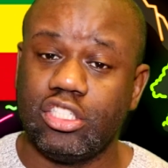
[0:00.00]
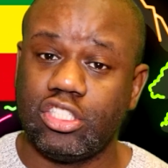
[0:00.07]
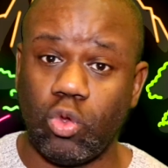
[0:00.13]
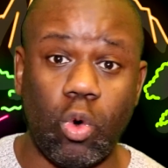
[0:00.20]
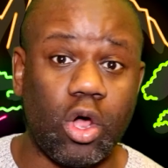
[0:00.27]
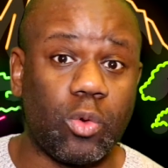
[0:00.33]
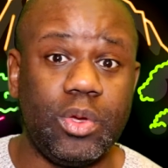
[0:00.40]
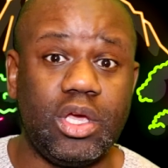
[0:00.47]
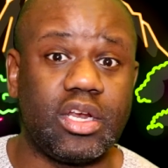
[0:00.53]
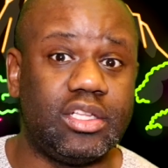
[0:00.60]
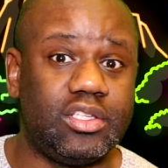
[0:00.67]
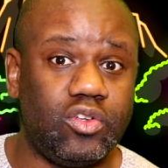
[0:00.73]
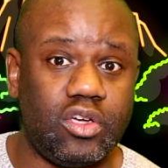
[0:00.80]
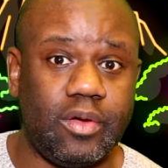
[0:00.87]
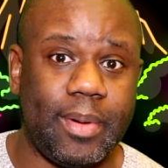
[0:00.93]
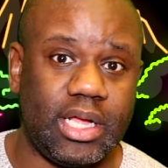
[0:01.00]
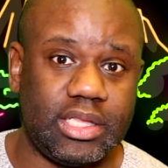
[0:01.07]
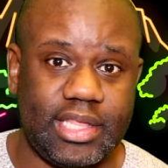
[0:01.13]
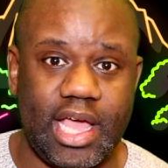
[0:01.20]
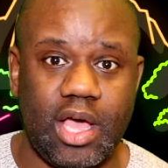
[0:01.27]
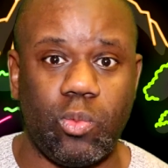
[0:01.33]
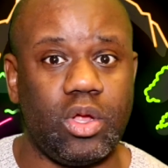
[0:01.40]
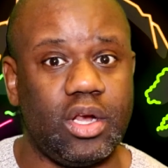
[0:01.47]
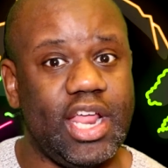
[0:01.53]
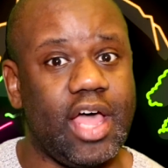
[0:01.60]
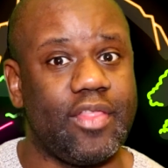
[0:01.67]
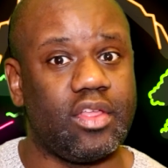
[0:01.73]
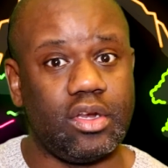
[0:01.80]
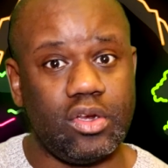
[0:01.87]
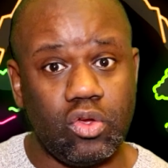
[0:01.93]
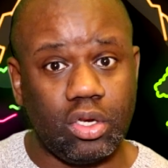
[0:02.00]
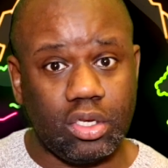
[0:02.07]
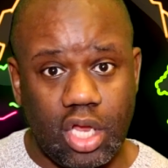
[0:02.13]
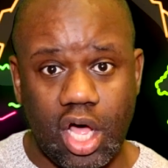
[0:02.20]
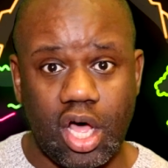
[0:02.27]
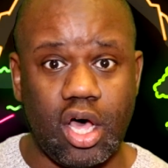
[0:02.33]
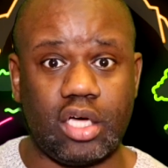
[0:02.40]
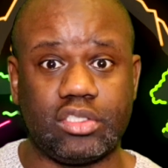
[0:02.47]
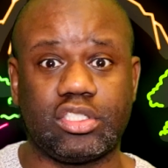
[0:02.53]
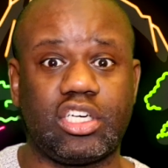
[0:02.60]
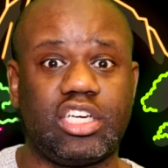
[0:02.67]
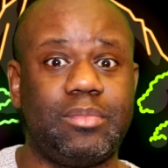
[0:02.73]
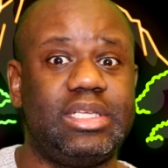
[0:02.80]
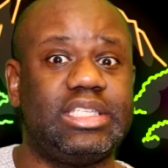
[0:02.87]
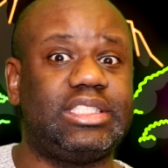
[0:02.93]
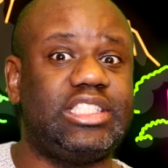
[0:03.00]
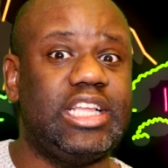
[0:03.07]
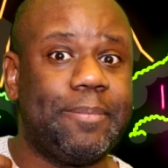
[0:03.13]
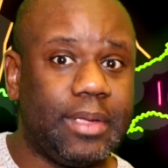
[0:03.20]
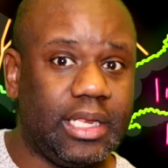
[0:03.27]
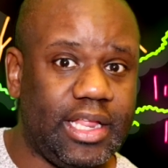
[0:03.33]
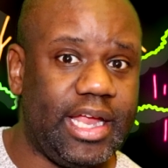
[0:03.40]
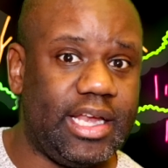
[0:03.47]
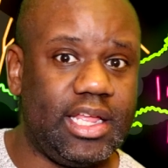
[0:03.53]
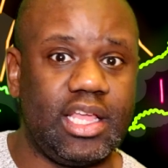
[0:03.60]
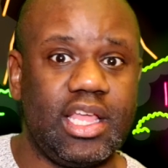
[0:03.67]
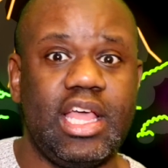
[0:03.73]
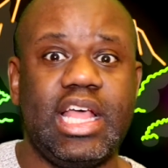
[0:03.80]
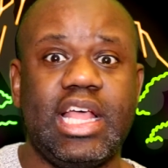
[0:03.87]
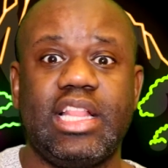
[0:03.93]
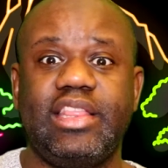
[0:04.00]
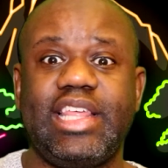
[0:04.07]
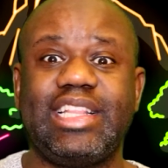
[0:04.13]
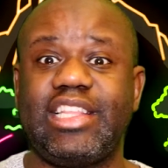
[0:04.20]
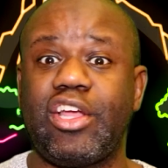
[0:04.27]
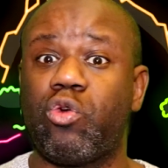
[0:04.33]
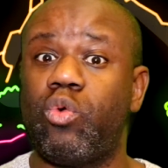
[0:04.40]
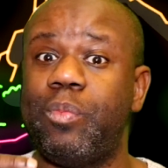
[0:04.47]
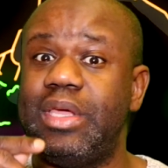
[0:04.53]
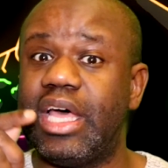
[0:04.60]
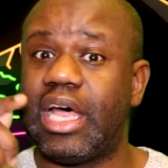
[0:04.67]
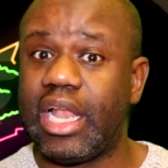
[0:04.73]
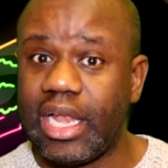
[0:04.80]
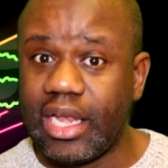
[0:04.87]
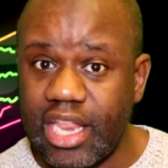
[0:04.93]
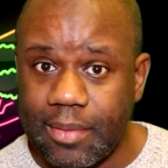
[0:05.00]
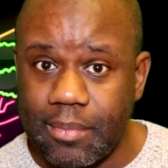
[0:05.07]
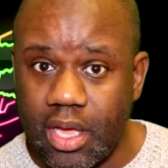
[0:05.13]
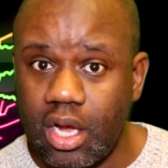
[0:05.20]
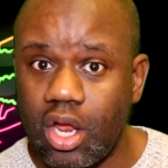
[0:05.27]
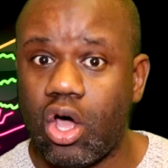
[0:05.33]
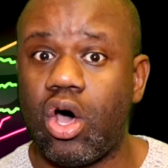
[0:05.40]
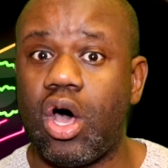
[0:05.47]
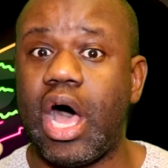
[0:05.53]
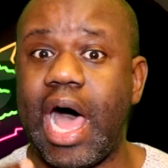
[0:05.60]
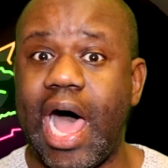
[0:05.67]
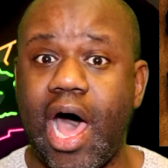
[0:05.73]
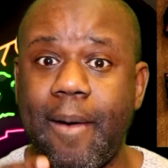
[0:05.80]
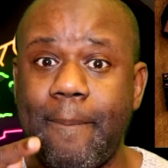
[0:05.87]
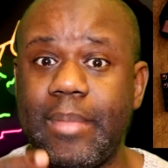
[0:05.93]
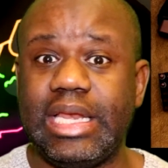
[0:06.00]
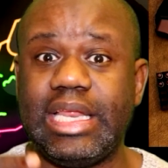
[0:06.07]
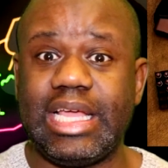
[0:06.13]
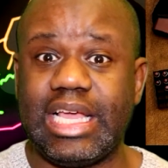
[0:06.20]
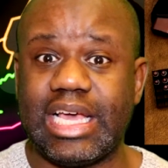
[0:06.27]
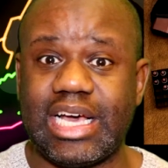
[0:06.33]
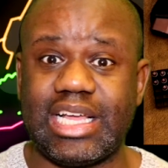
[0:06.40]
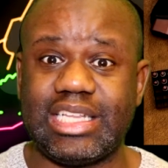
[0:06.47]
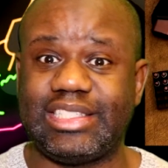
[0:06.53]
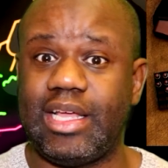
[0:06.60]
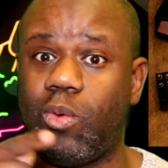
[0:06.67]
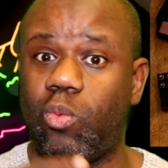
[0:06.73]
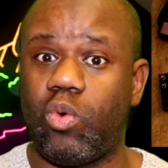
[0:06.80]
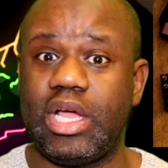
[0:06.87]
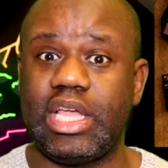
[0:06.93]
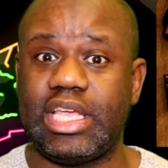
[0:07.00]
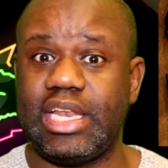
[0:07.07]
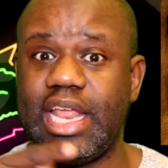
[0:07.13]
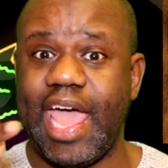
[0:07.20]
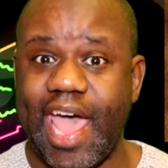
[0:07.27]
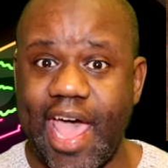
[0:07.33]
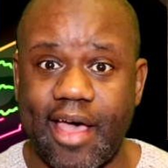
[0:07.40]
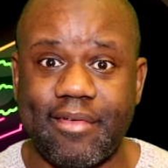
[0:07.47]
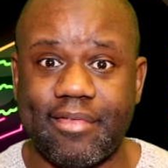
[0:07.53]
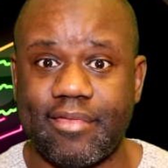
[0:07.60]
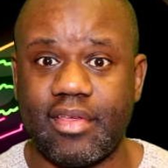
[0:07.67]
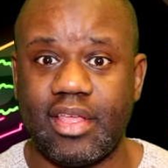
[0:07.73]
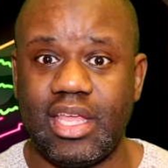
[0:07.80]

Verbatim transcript: So, what are we going to do about that? Well, now the new laws are going to be stipulating that there will be a limit on how many guns that one can have,